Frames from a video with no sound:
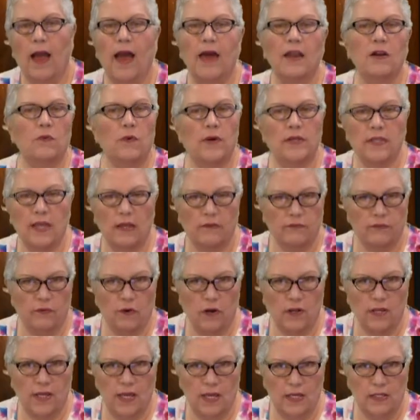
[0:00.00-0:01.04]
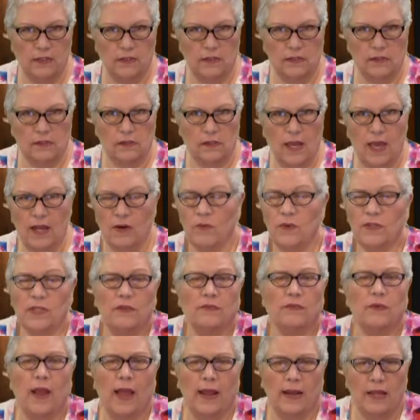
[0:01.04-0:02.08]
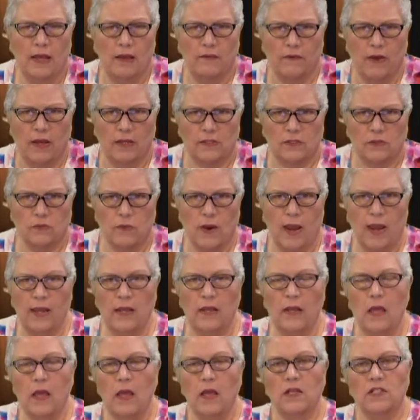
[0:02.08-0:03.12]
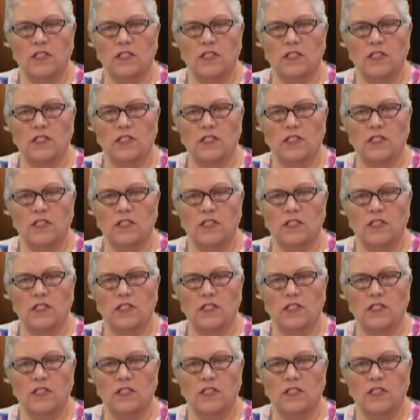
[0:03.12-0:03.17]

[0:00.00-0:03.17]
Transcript: I don't want that for our kids. I don't want that for any of us, right?